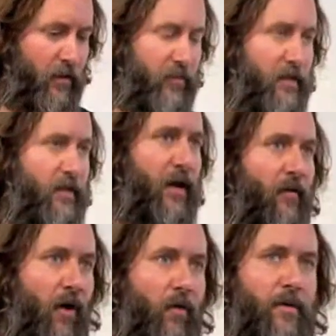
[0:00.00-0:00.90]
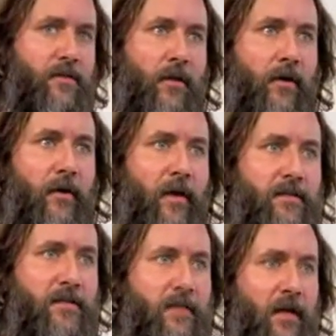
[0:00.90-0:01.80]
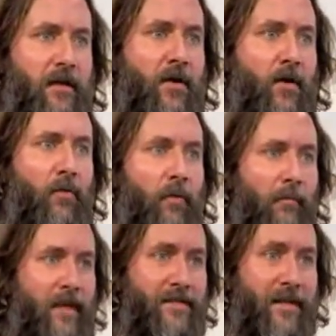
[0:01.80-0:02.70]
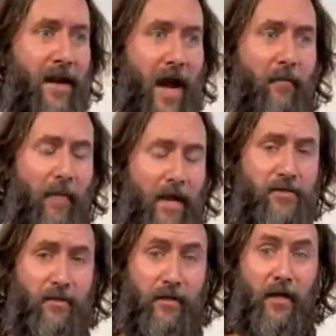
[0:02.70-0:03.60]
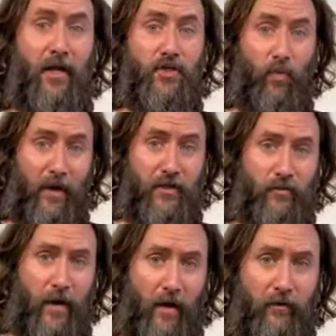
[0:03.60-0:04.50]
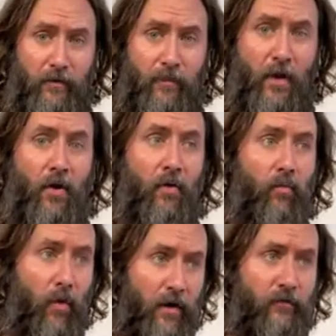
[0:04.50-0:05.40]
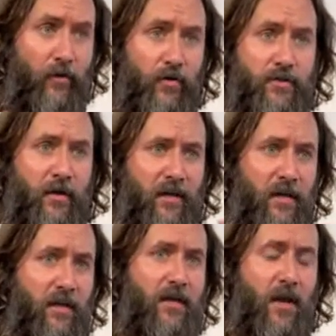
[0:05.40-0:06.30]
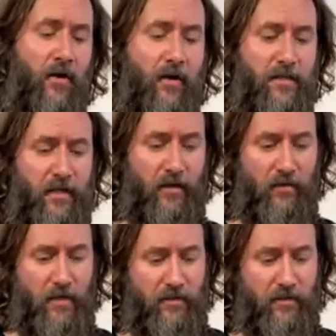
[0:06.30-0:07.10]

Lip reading: the thing that I've always learned is it's like, what makes it not masculine is when it's round. One of those key areas that you